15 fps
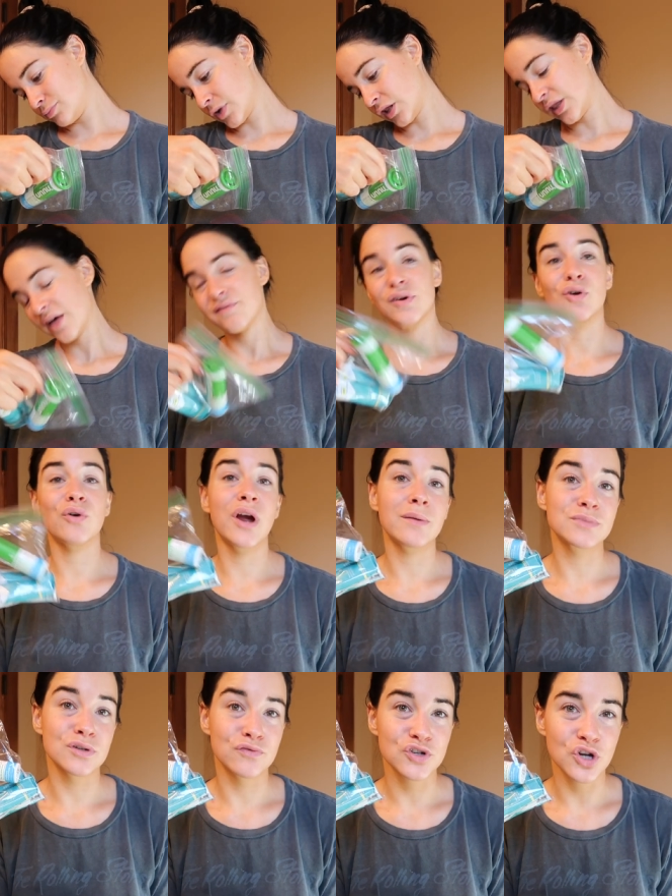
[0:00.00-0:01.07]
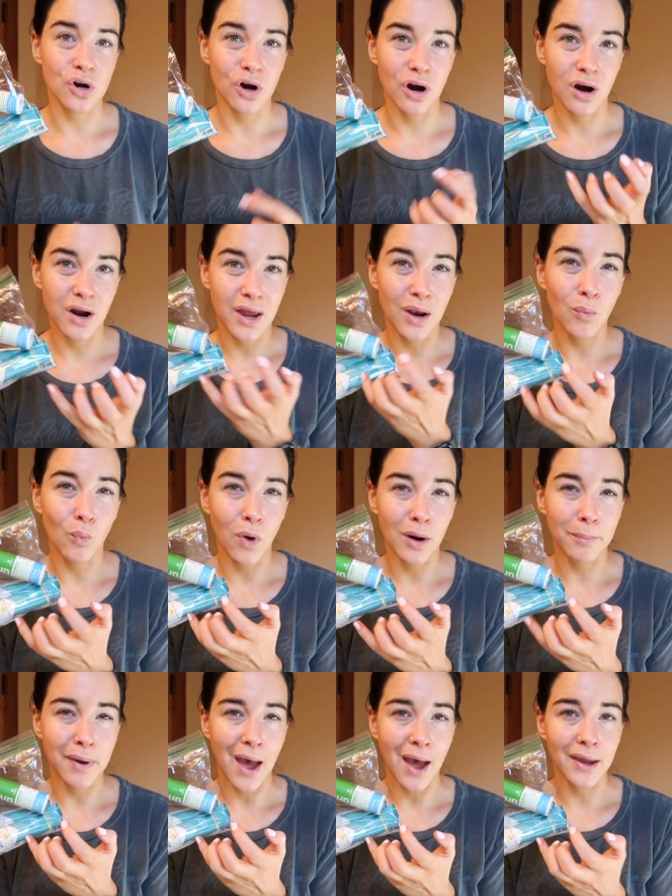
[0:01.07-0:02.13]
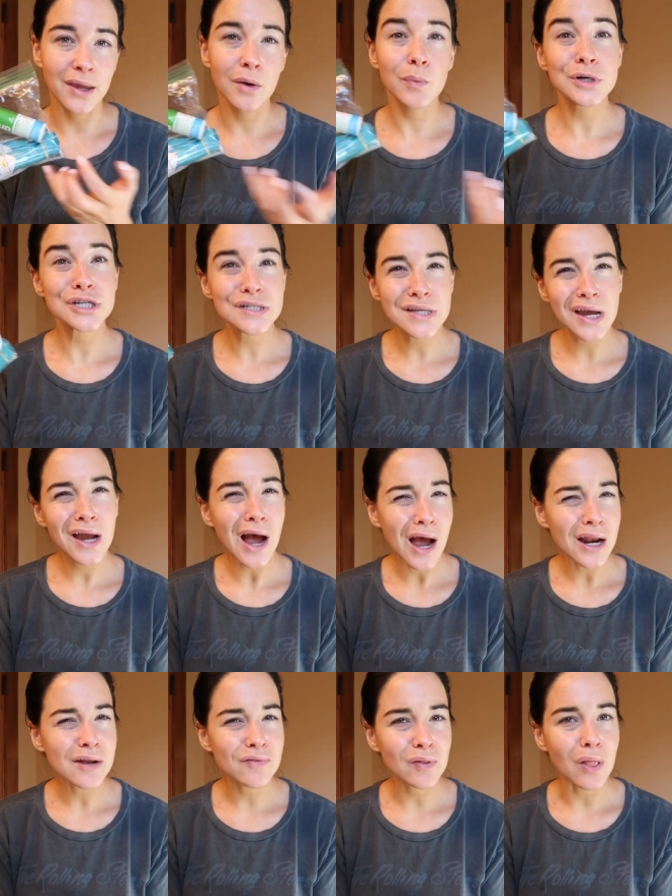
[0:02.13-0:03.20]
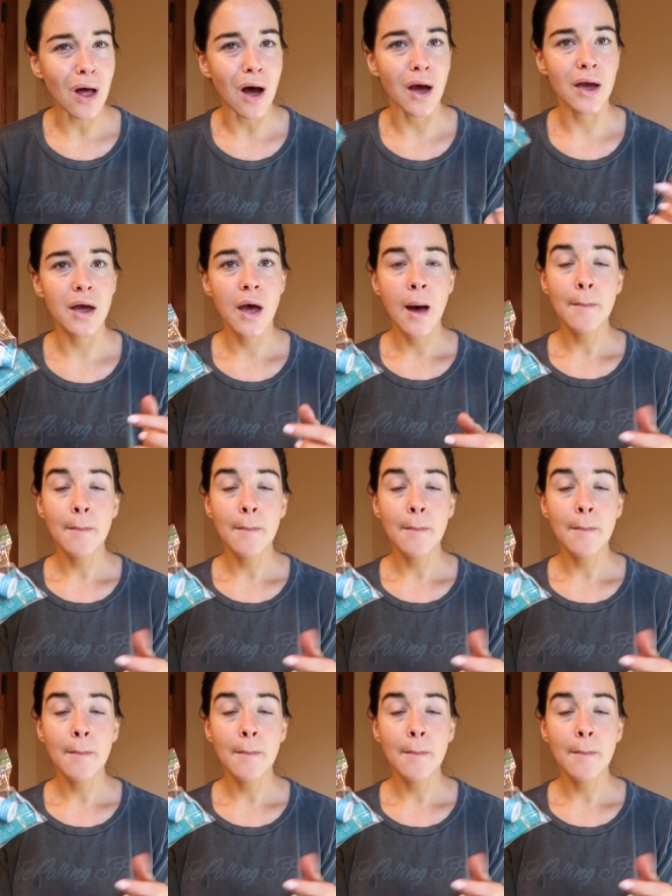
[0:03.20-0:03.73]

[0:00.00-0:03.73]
11 grams of sugar in one packet, which is like kind of a lot.